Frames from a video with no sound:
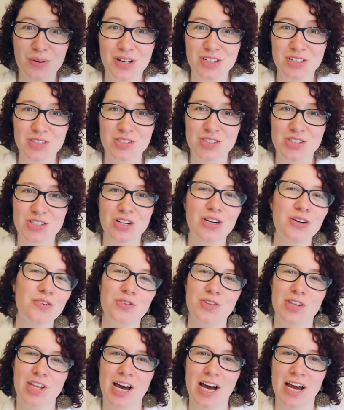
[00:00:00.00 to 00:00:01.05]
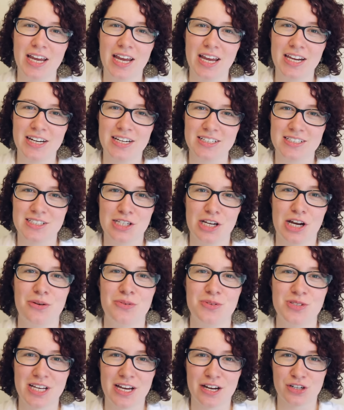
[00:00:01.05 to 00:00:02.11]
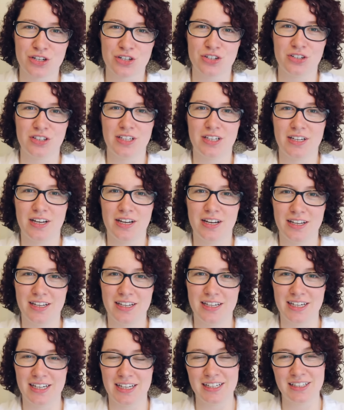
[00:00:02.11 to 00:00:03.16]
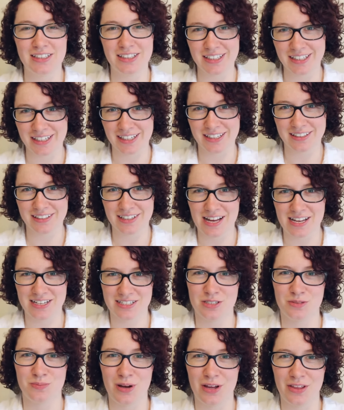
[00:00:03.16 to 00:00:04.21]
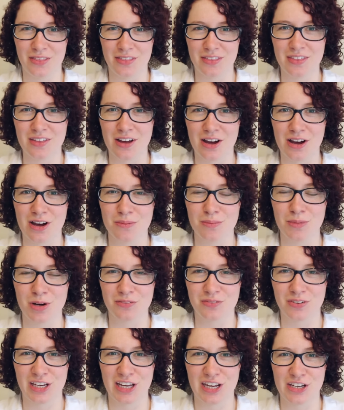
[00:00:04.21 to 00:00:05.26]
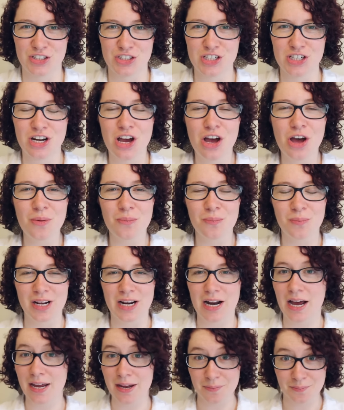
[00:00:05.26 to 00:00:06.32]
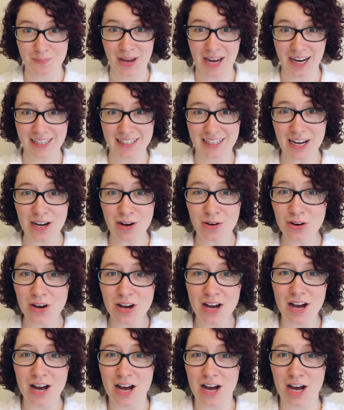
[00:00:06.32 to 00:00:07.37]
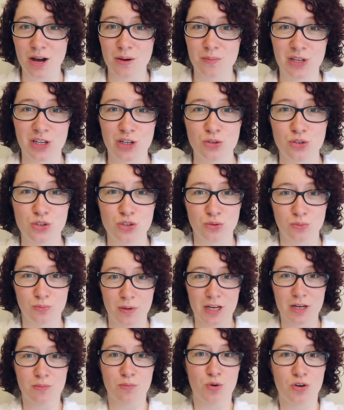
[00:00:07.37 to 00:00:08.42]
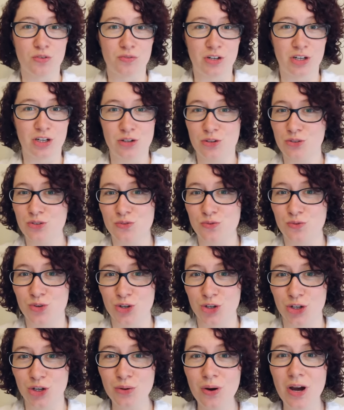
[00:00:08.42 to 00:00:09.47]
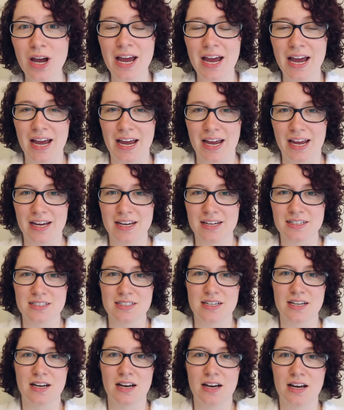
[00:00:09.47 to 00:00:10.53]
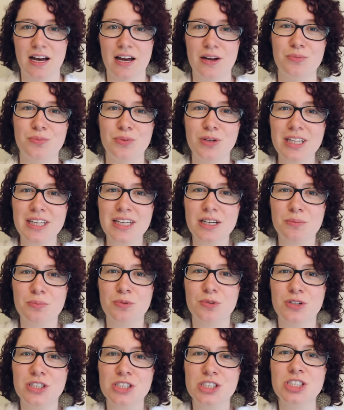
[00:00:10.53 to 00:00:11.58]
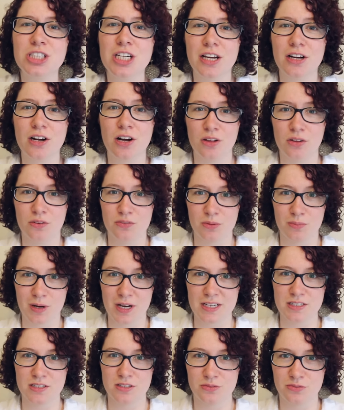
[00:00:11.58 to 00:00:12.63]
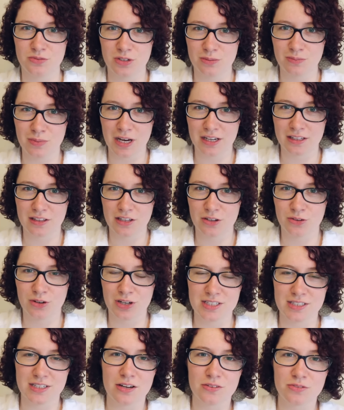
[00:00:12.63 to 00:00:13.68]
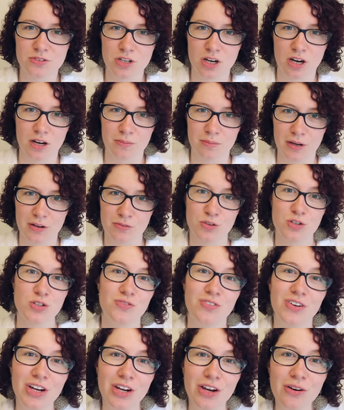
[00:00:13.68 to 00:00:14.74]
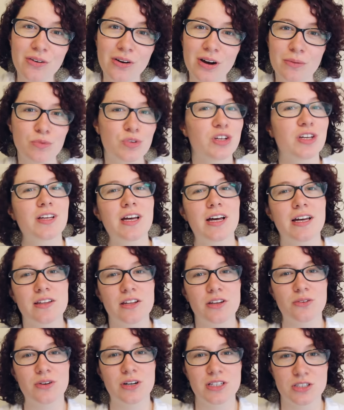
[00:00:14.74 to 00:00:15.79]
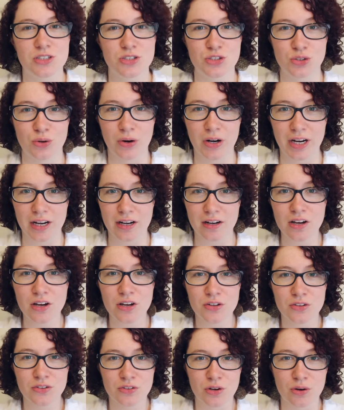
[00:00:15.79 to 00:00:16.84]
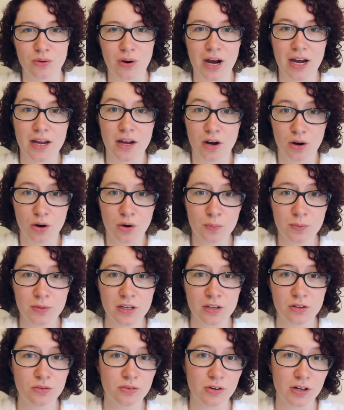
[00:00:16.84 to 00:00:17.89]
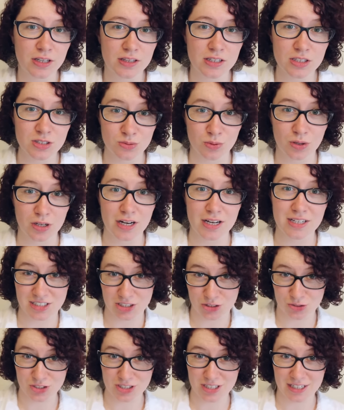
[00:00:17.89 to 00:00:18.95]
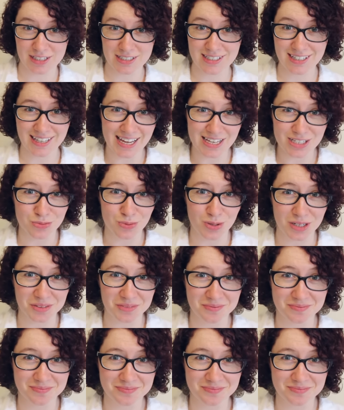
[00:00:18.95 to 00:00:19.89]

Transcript: Um, sorry for the hiatus. I was actually uh, in Italy last month um, on vacation, but I am back now. I'm here to make more videos for you. And uh, I really appreciate all of the positive feedback that you guys left on my first video. I'm really glad that you guys enjoyed it. So I hope that you find this one as interesting as the last one.